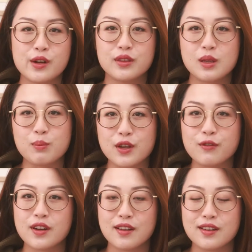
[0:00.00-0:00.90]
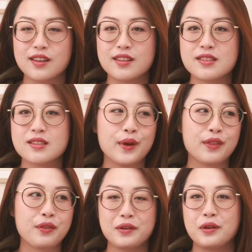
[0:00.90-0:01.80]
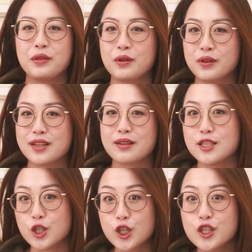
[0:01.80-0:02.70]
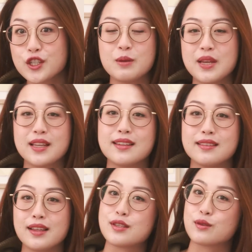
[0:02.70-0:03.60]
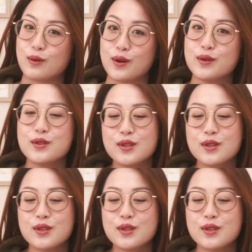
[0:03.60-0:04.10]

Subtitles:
out the beef and onions with another like dessert to make it less gross,